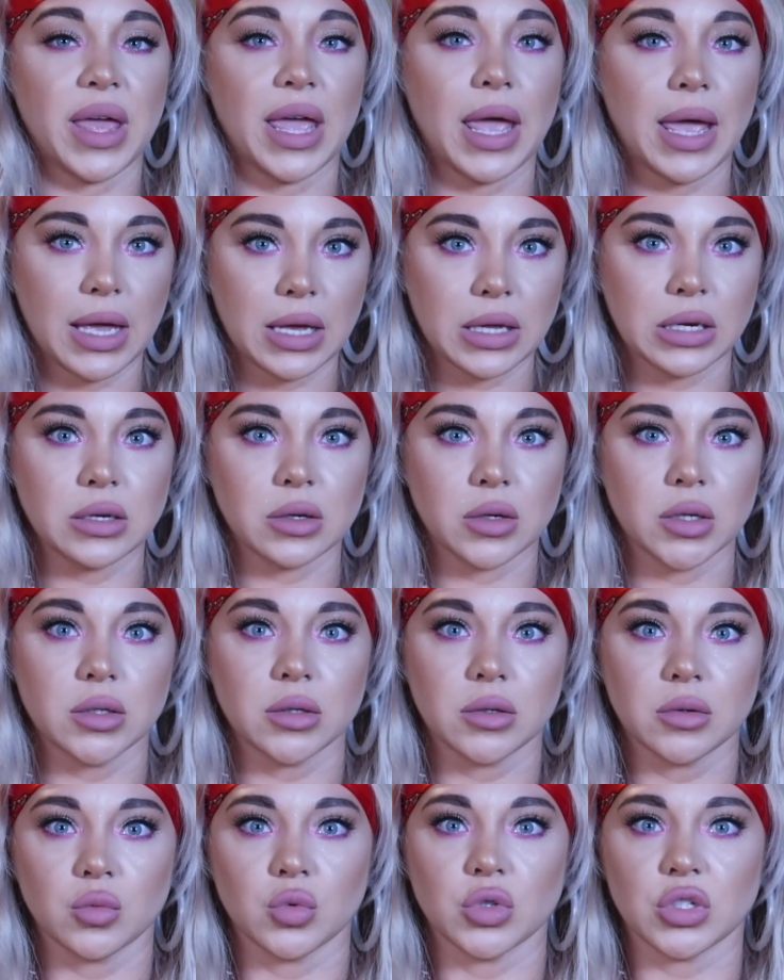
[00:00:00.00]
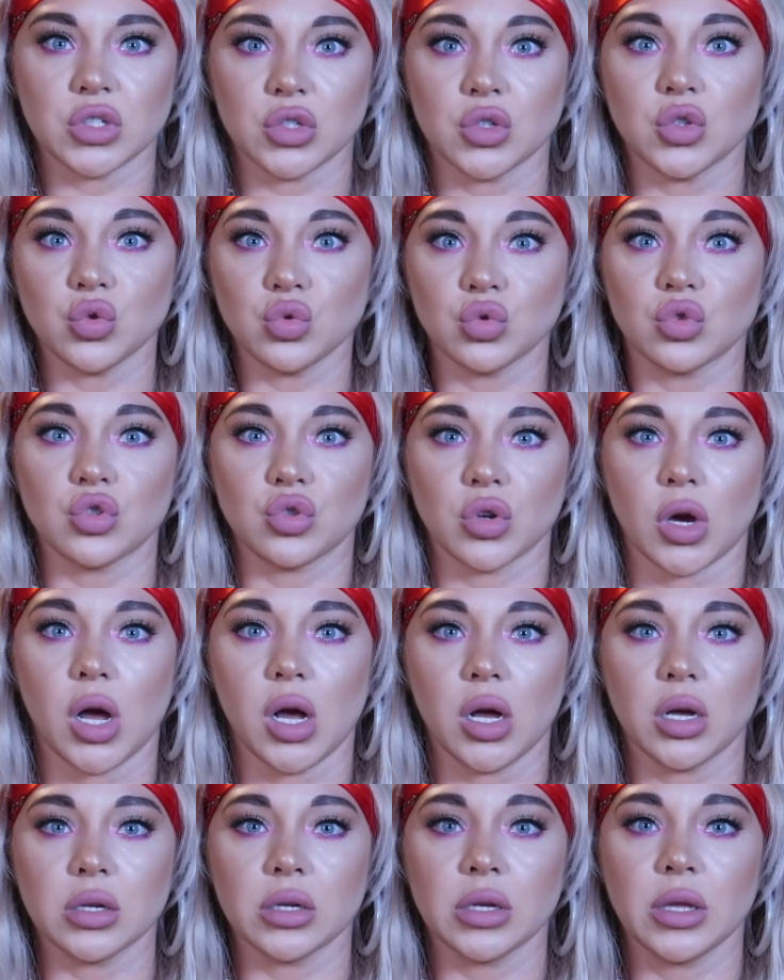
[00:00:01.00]
pain was too
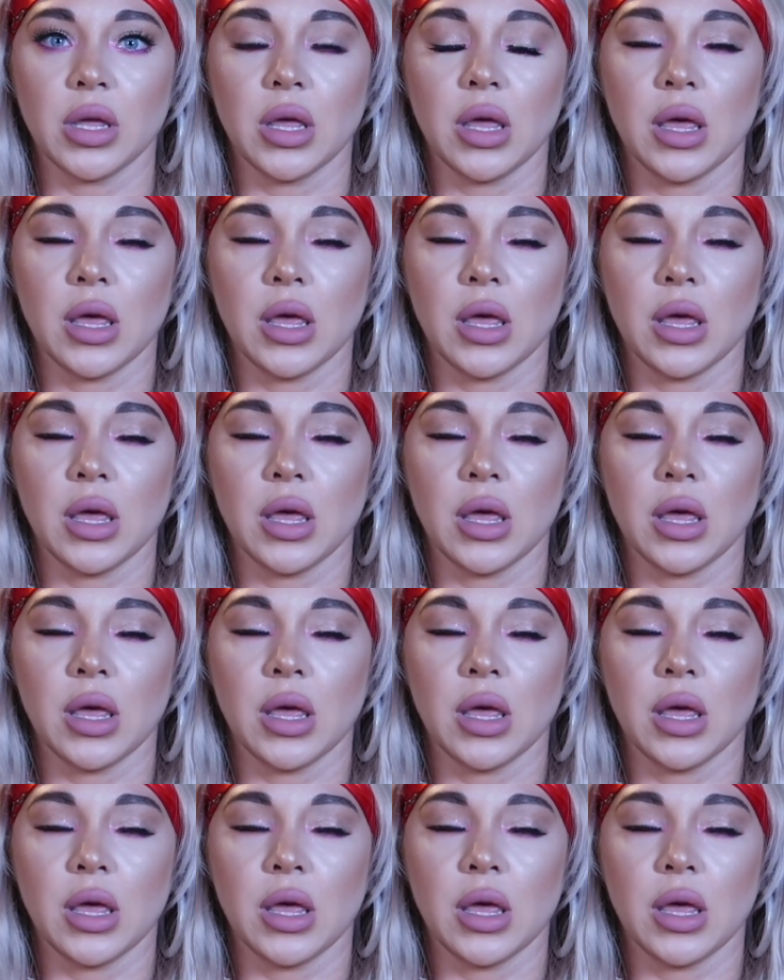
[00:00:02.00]
strong,